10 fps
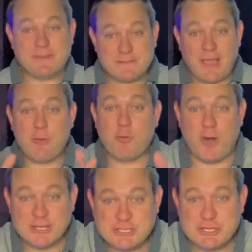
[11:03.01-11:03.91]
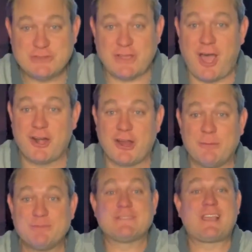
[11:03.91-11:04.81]
Does God want you to honor
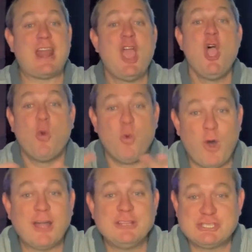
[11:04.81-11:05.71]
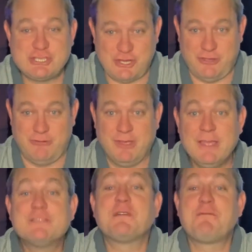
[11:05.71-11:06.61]
him? Does God want you
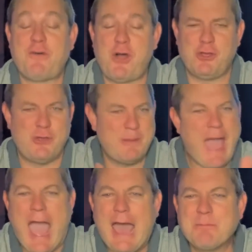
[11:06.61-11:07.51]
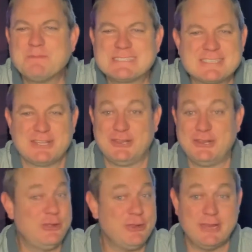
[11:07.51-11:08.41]
to follow him?
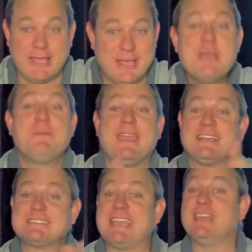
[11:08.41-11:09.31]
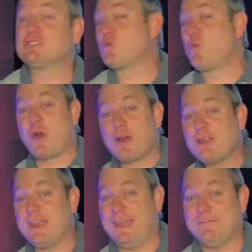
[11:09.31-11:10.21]
Absolutely, because he is
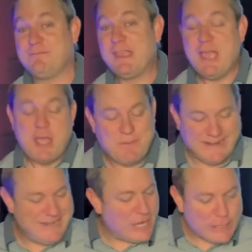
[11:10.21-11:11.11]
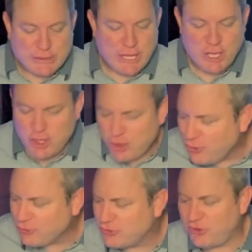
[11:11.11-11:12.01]
worthy. But nothing
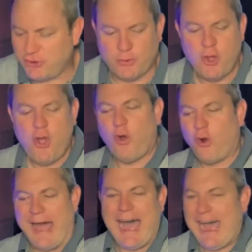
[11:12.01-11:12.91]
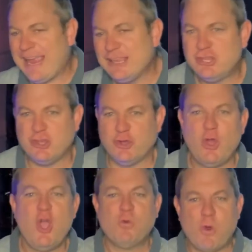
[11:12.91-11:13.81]
you do or I do
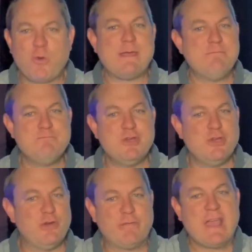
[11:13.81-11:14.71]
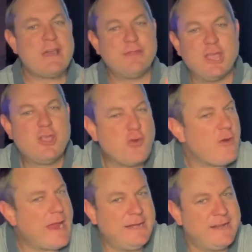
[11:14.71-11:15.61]
will remove the
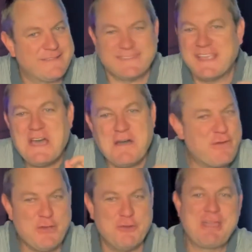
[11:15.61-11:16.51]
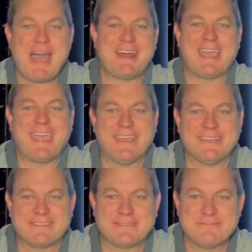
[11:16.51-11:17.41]
greatness of who God
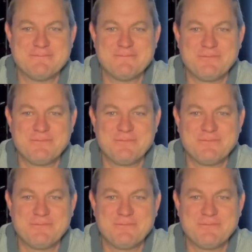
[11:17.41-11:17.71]
is.